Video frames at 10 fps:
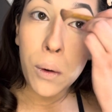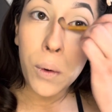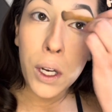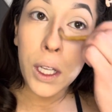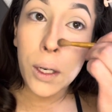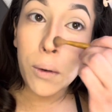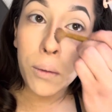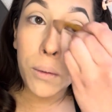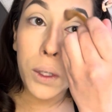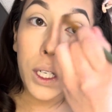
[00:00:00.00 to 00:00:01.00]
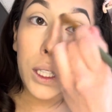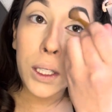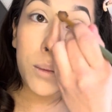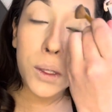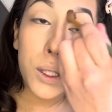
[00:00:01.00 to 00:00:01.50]
where they don't like
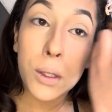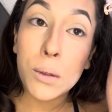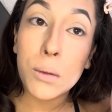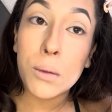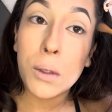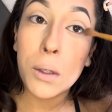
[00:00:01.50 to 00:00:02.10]
them to